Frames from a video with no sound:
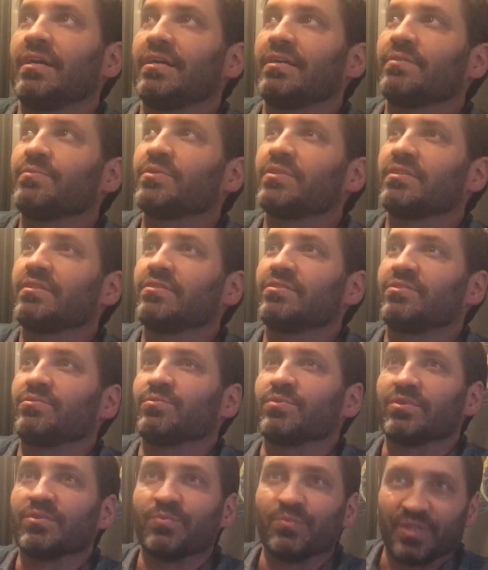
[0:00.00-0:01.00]
I don't want to use the
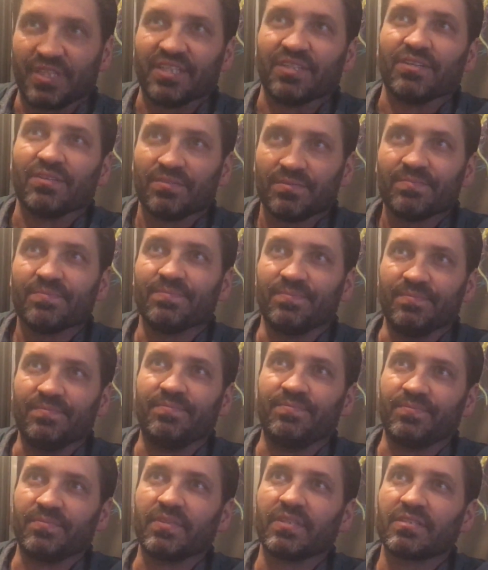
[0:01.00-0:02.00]
word real.
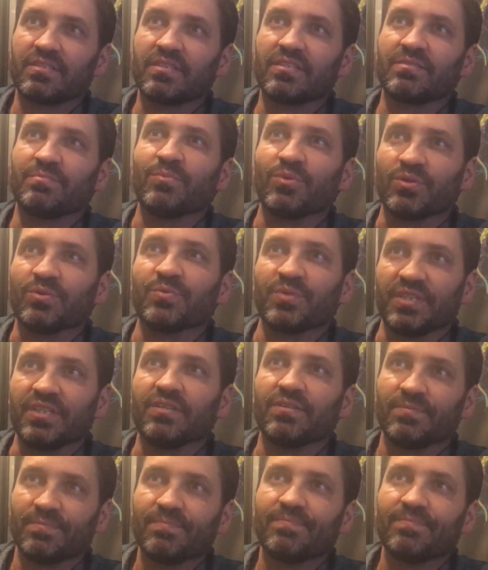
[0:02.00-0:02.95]
It's just more real.